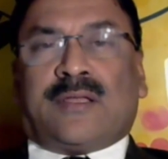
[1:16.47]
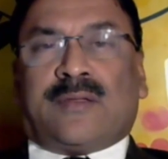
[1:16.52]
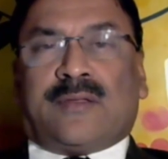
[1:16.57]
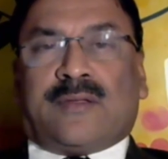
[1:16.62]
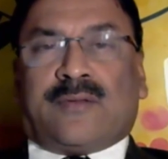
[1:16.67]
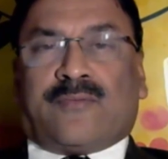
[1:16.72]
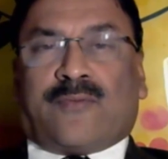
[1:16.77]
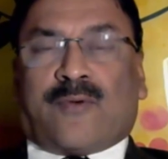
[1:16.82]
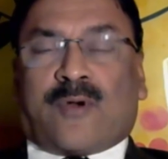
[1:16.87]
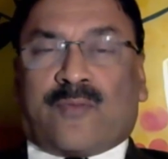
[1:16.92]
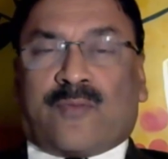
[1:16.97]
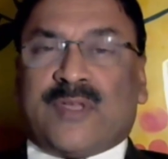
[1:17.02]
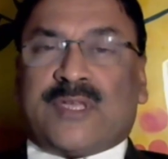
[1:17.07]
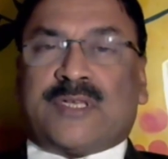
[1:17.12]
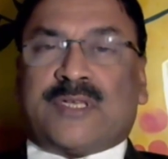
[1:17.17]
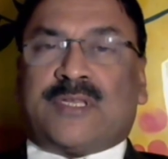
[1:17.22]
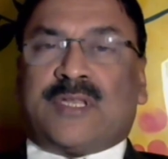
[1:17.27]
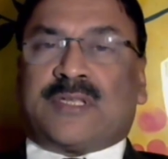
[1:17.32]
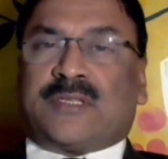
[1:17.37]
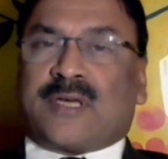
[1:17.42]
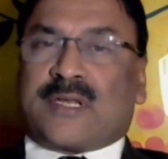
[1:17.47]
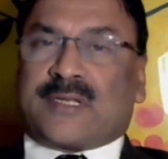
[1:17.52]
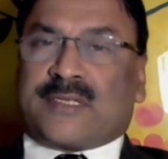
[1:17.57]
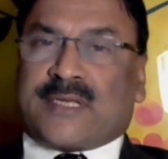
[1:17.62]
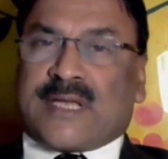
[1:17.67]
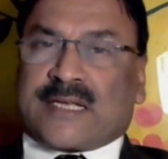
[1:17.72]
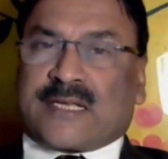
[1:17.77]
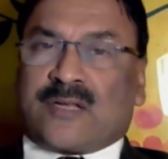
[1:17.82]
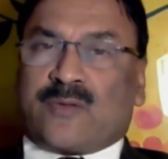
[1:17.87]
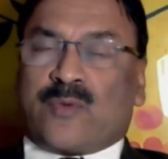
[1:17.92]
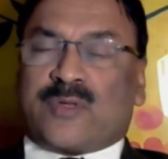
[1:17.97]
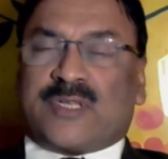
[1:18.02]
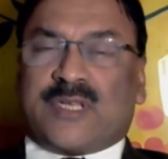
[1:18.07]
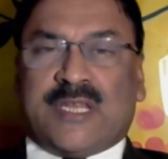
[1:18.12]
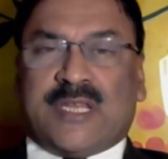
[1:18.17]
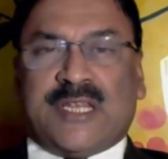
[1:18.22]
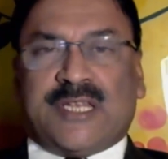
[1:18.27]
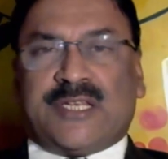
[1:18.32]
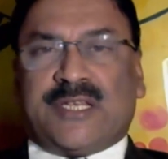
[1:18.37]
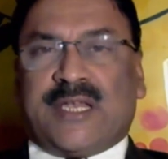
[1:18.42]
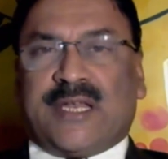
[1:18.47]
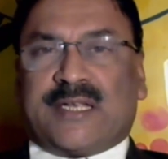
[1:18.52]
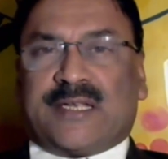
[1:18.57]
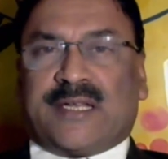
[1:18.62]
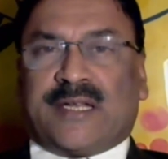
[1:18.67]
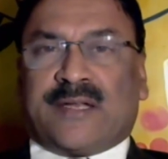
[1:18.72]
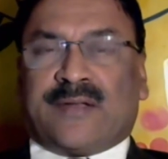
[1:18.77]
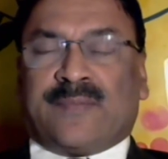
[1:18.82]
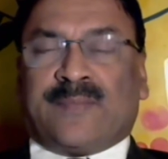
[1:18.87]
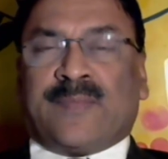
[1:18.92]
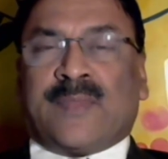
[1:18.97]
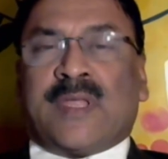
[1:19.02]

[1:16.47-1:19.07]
for which the search action was initiated